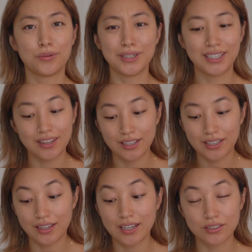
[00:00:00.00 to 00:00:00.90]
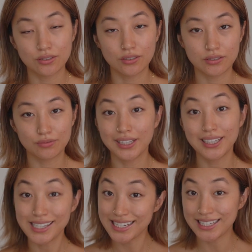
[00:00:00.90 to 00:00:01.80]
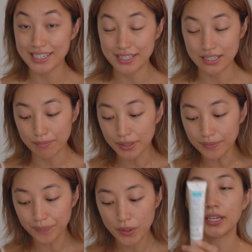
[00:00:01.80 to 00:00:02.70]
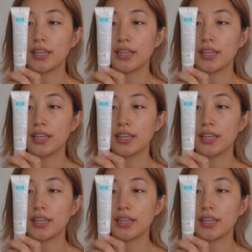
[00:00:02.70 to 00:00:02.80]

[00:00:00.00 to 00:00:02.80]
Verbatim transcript: or anything like that so it's really easy and simple